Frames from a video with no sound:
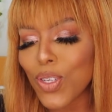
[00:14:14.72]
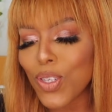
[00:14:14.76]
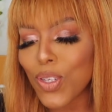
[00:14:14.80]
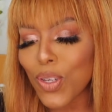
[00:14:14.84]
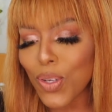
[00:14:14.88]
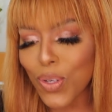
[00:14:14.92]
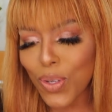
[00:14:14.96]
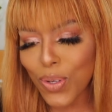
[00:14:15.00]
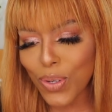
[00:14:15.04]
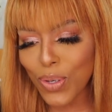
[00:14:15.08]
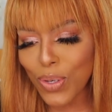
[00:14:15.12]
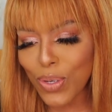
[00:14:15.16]

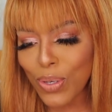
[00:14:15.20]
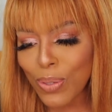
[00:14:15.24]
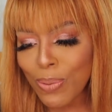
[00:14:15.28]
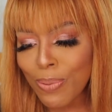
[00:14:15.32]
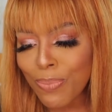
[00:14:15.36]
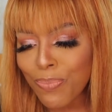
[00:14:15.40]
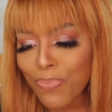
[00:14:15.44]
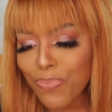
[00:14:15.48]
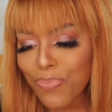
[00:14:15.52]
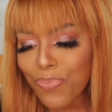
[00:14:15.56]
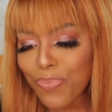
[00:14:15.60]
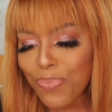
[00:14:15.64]
do
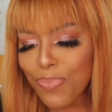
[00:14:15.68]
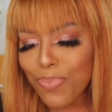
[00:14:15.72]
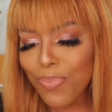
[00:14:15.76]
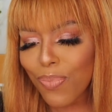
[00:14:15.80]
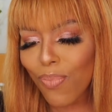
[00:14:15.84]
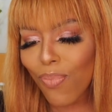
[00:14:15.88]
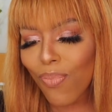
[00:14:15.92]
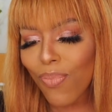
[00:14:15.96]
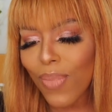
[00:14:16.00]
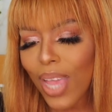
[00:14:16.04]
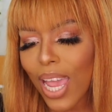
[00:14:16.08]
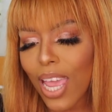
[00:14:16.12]

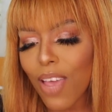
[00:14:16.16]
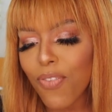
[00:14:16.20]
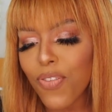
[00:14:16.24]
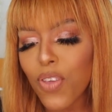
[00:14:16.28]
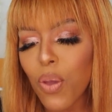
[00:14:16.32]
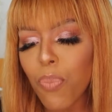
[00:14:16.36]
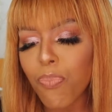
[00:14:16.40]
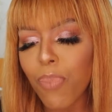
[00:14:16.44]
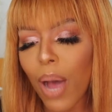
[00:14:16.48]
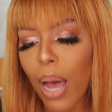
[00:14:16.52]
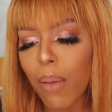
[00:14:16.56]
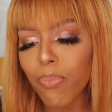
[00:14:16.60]
if
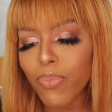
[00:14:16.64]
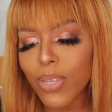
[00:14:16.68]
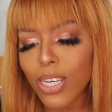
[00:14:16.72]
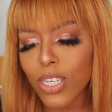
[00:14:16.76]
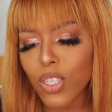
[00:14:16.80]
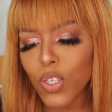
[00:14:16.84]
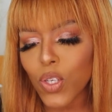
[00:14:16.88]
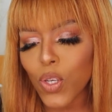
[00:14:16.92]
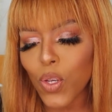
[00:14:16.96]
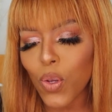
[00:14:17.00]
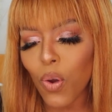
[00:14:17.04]
you bumped into